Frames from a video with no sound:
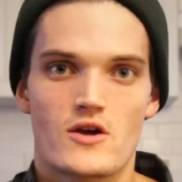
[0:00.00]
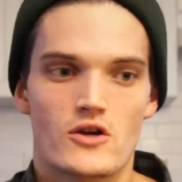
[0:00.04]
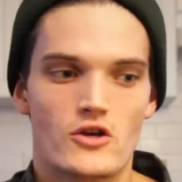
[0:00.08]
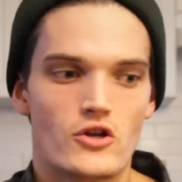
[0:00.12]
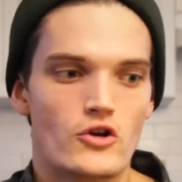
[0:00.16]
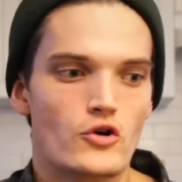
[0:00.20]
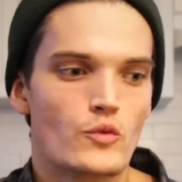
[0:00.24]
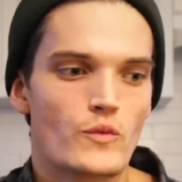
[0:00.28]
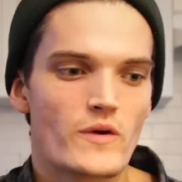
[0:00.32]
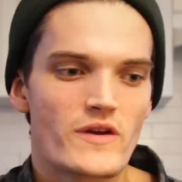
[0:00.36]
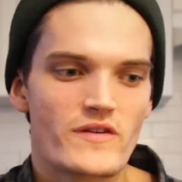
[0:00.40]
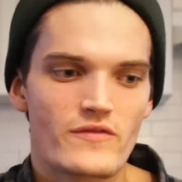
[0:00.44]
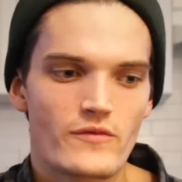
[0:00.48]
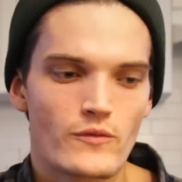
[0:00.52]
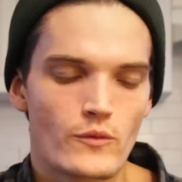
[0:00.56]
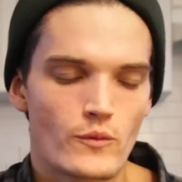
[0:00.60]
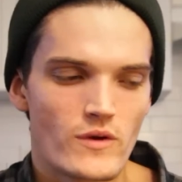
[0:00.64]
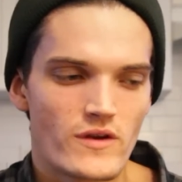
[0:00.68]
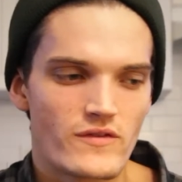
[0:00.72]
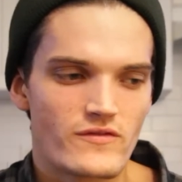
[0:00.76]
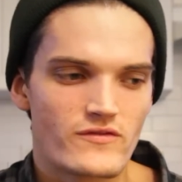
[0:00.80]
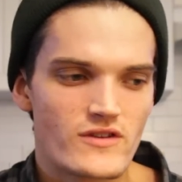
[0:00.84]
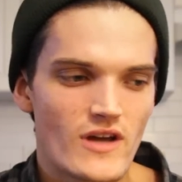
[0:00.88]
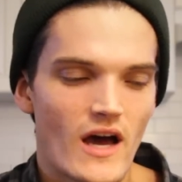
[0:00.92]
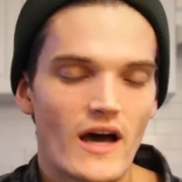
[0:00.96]
You know,
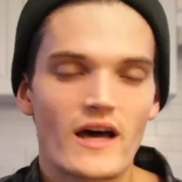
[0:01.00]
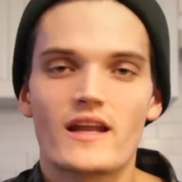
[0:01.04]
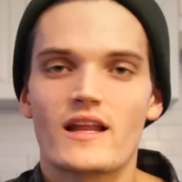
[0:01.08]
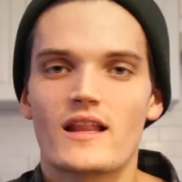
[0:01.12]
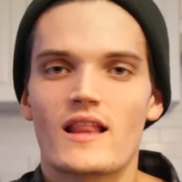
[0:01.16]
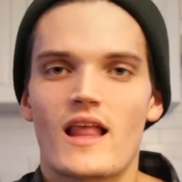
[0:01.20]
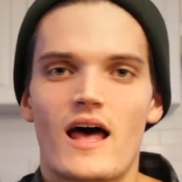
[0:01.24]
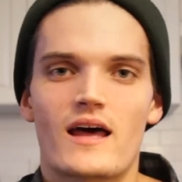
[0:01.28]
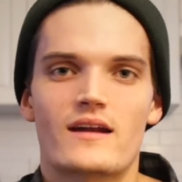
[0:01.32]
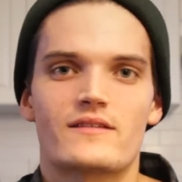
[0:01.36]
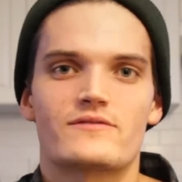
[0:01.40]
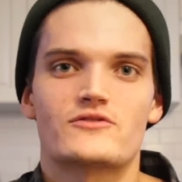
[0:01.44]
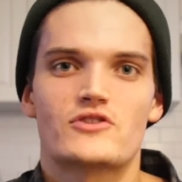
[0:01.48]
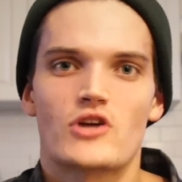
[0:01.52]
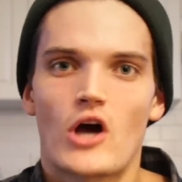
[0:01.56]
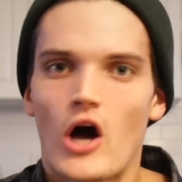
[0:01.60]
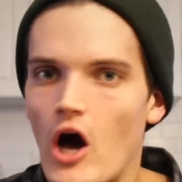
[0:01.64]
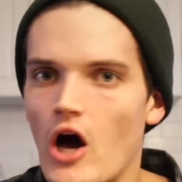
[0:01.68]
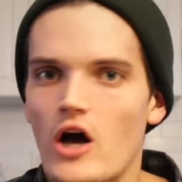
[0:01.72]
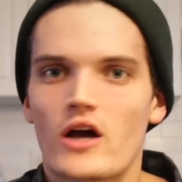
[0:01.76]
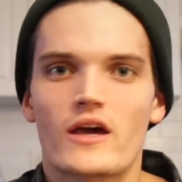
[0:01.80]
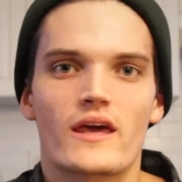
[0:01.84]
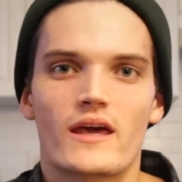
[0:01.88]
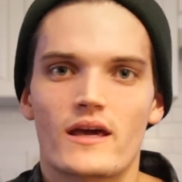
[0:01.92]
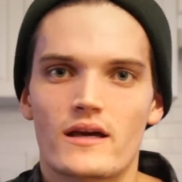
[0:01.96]
we've done a lot of
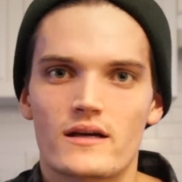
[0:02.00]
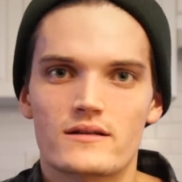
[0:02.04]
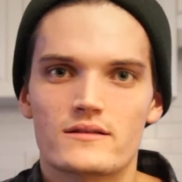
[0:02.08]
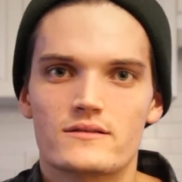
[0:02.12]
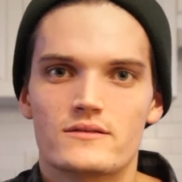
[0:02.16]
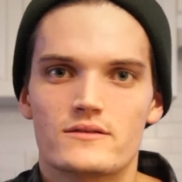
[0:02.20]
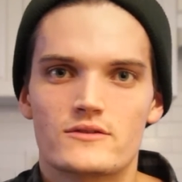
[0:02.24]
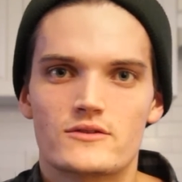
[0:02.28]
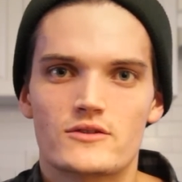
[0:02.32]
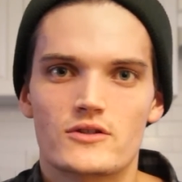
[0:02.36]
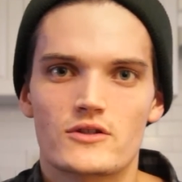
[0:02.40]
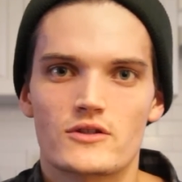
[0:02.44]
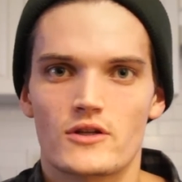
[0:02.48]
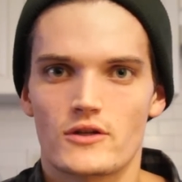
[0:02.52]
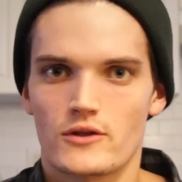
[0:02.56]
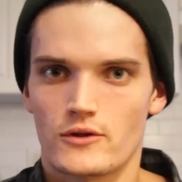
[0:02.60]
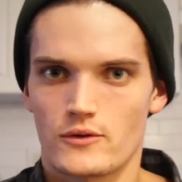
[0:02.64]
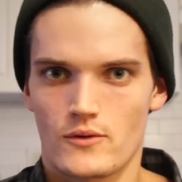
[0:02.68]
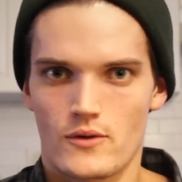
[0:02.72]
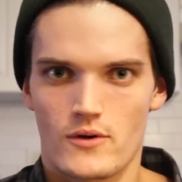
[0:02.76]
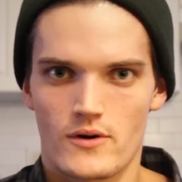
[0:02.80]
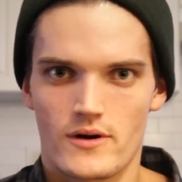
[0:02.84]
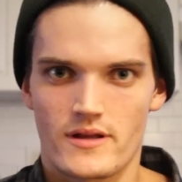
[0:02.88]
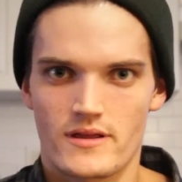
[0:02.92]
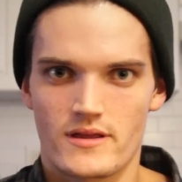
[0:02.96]
talking to the
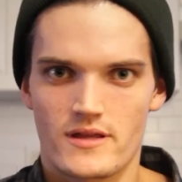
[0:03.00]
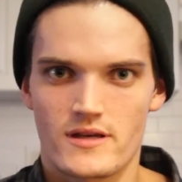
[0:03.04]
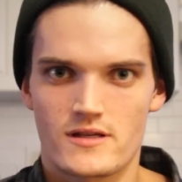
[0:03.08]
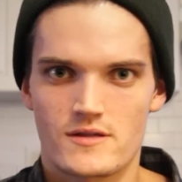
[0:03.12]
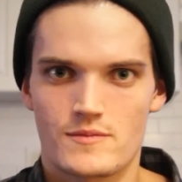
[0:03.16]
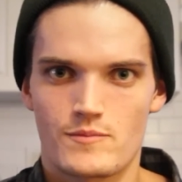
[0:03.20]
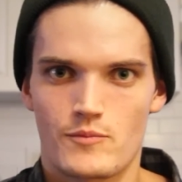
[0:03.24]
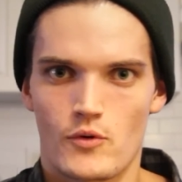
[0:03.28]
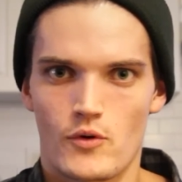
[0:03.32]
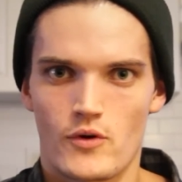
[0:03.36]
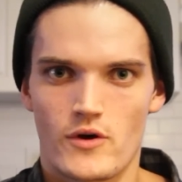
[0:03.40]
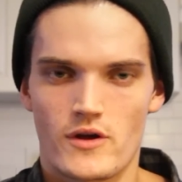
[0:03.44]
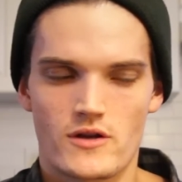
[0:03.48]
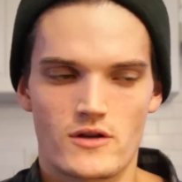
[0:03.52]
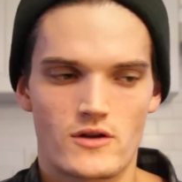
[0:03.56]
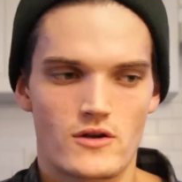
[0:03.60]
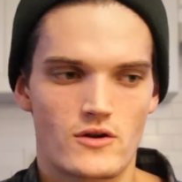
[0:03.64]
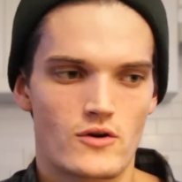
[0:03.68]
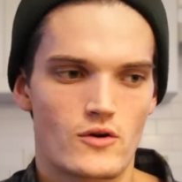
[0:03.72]
Lord at this point.